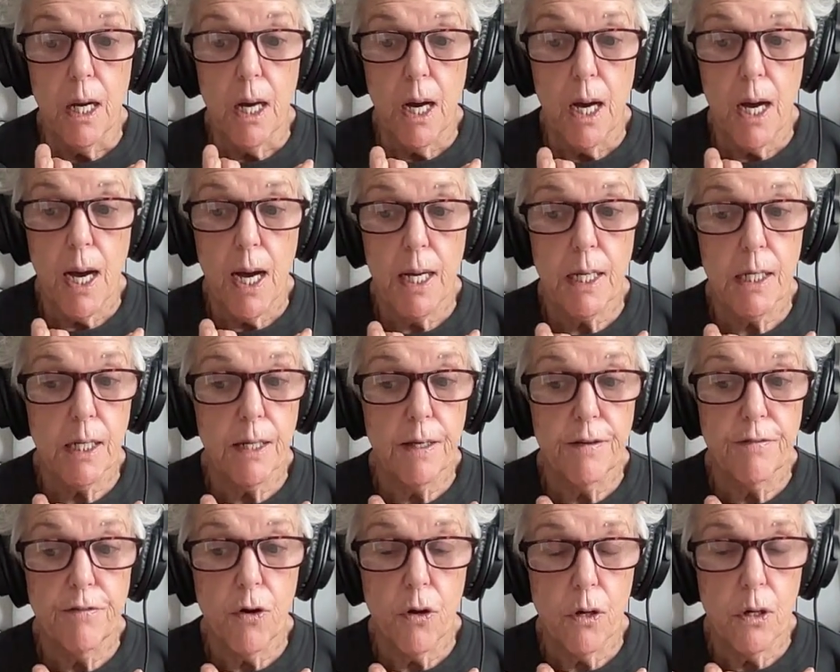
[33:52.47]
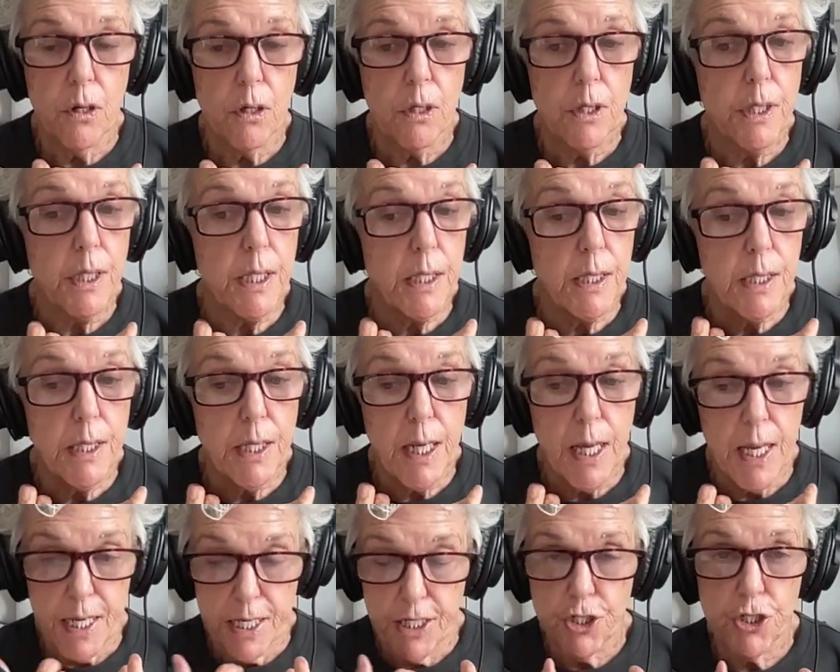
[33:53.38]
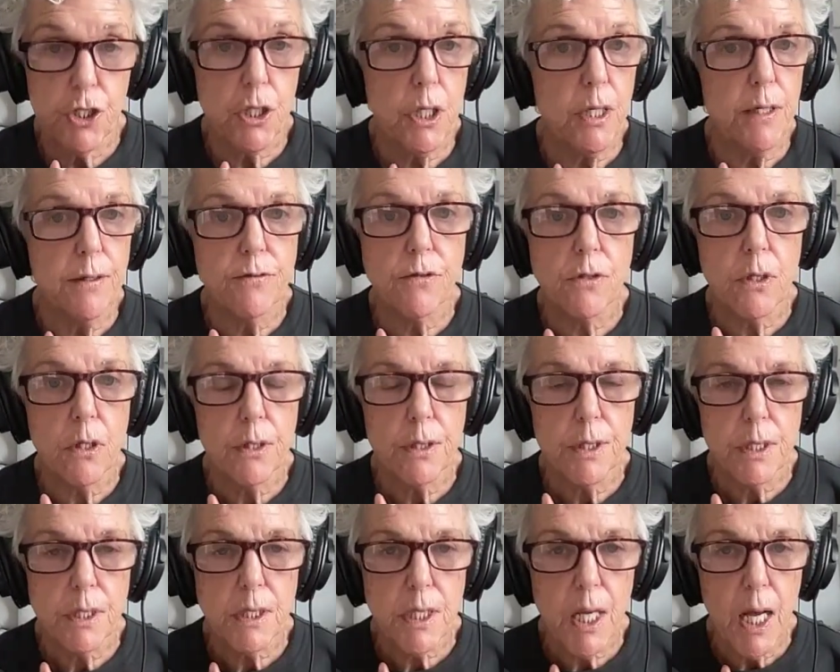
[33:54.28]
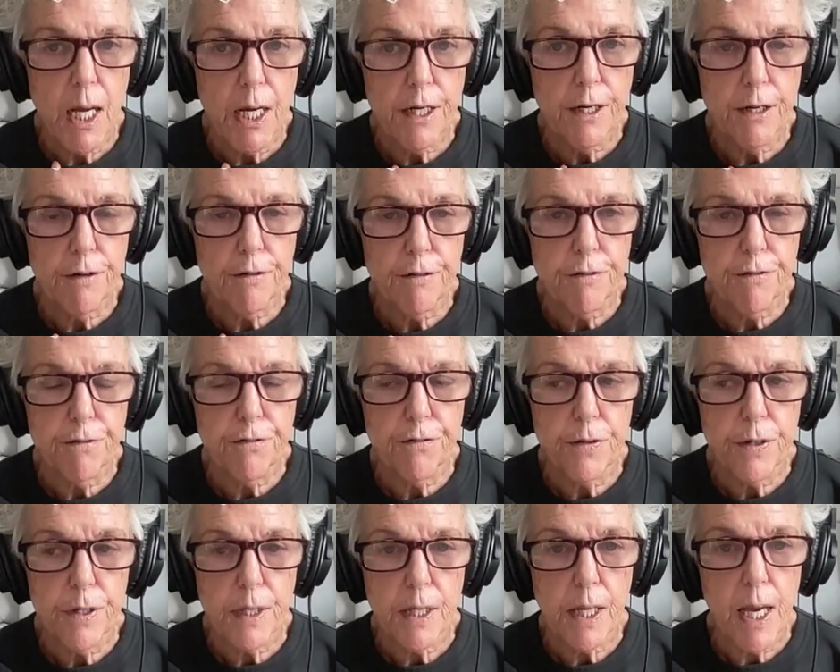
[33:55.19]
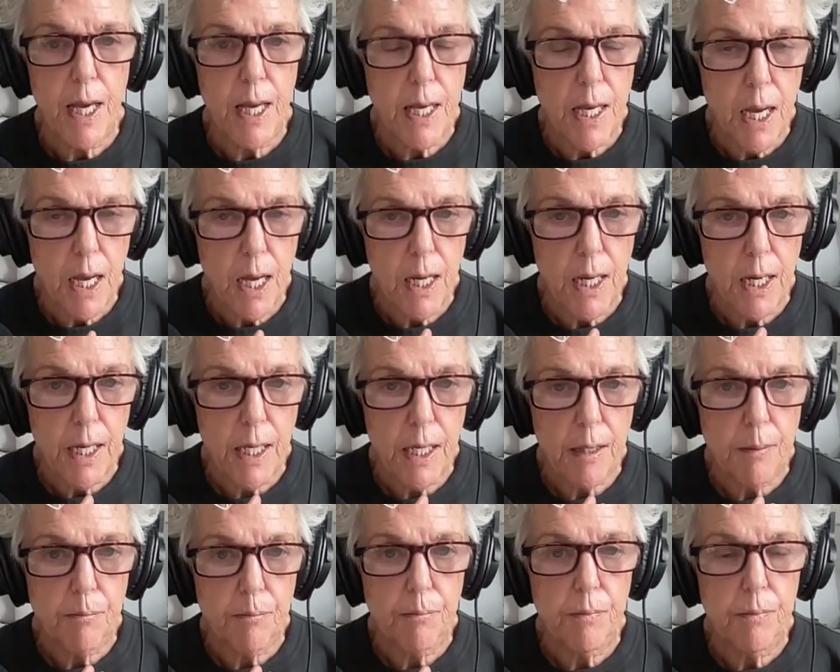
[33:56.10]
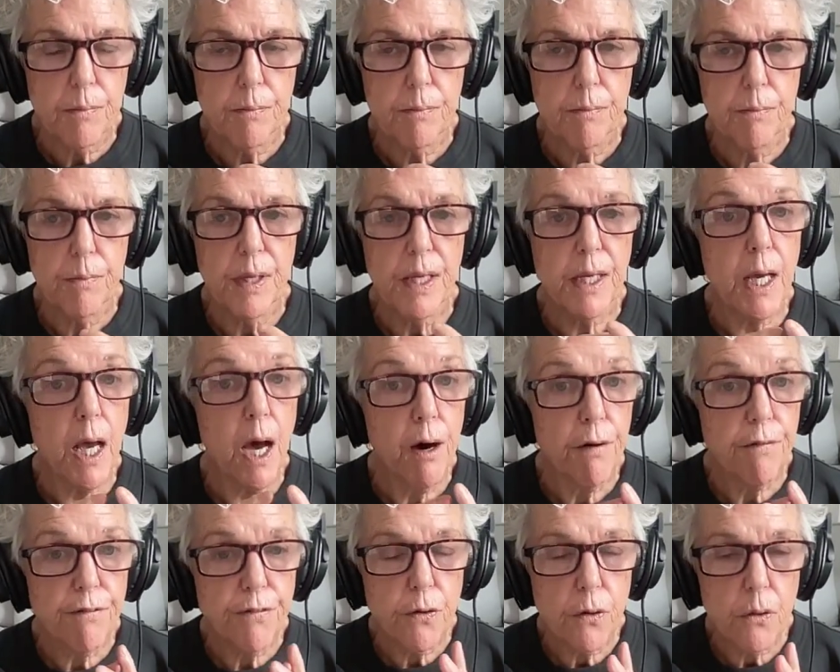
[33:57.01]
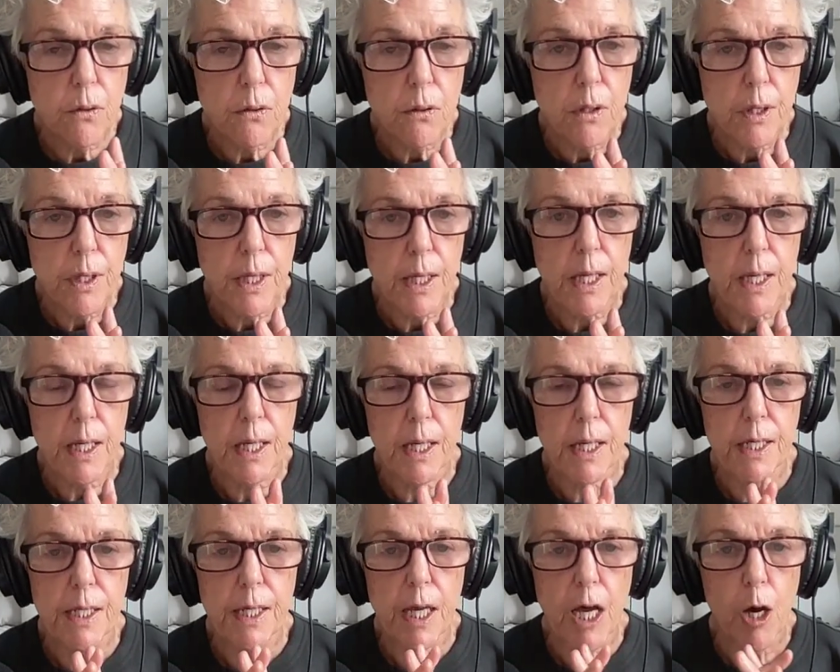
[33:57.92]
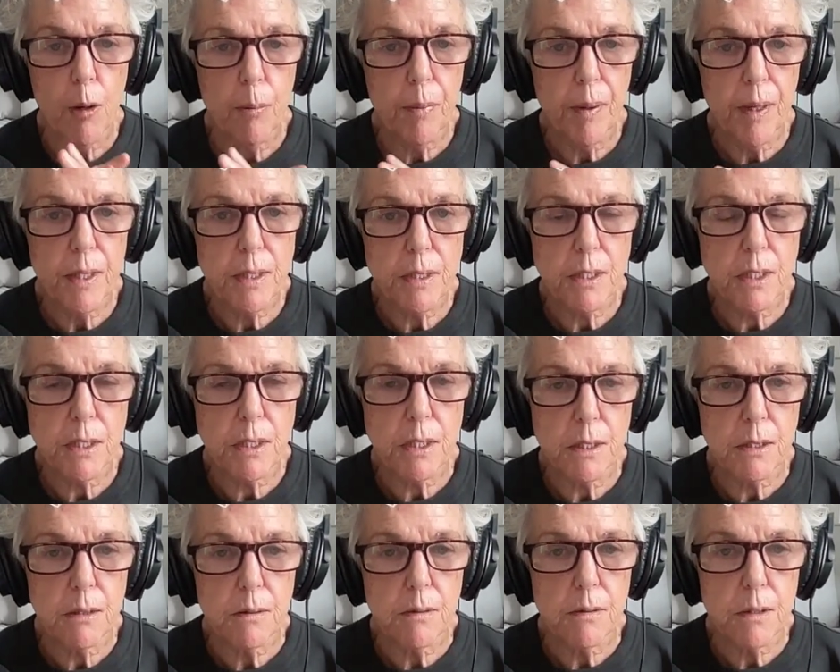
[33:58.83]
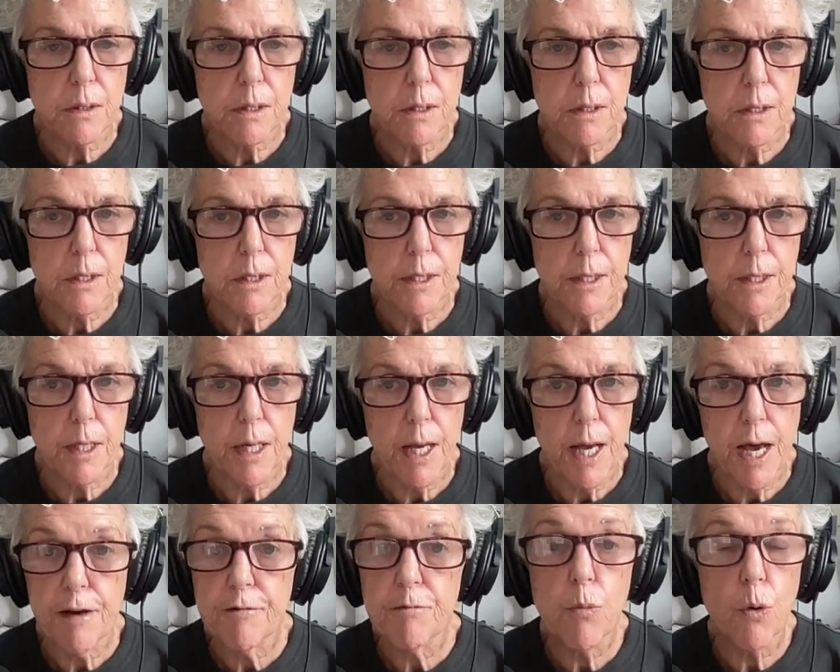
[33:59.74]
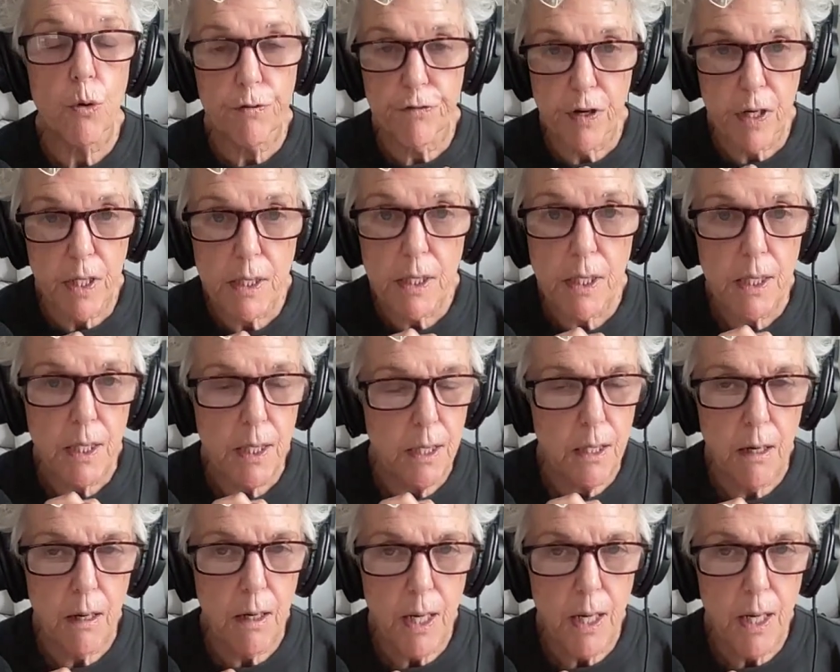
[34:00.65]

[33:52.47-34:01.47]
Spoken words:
I live on and aiGED lives on the side of AI being helpful and helping us have more fun in our